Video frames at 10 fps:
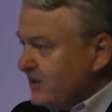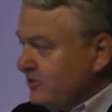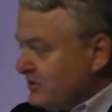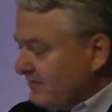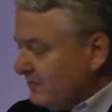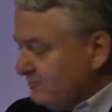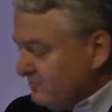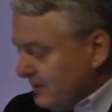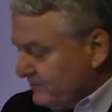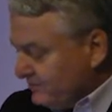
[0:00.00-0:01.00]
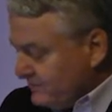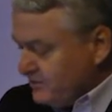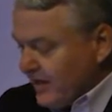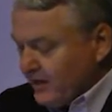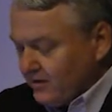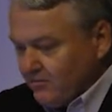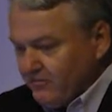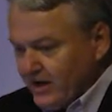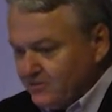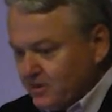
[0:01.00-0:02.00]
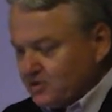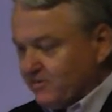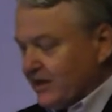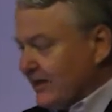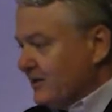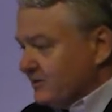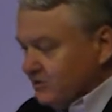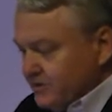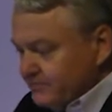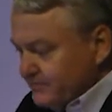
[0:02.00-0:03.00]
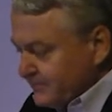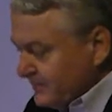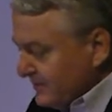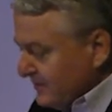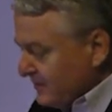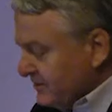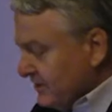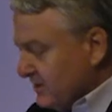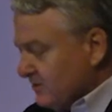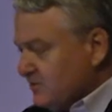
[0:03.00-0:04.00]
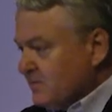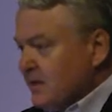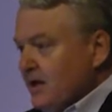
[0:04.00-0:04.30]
You just have to, have to take it on faith because if I get into it, the details.